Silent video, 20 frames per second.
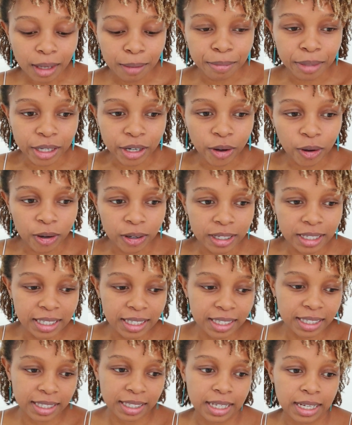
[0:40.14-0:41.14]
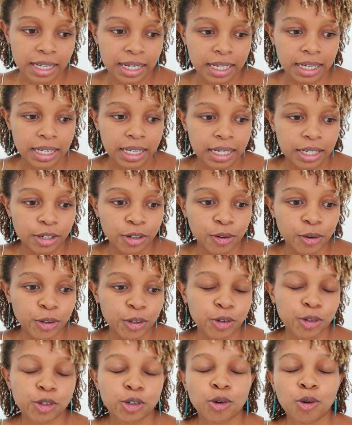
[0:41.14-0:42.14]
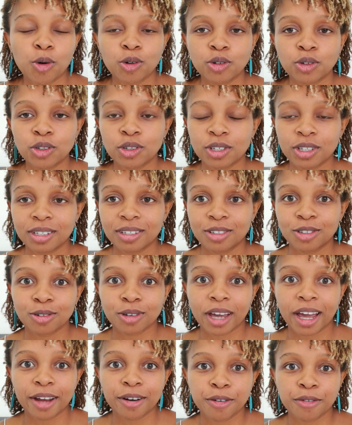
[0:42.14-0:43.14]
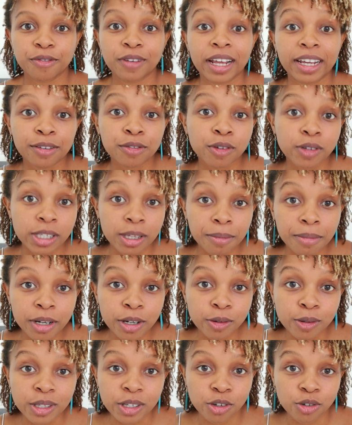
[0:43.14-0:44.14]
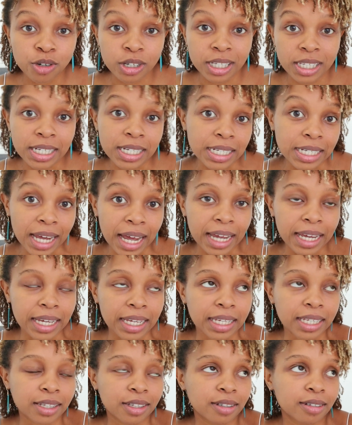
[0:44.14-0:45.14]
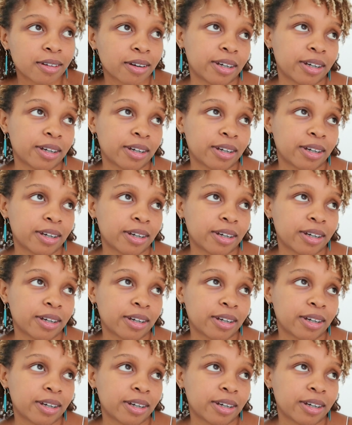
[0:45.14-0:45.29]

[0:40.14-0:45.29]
because you know, you're told to kind of like, if you're somebody who's interested in dyeing,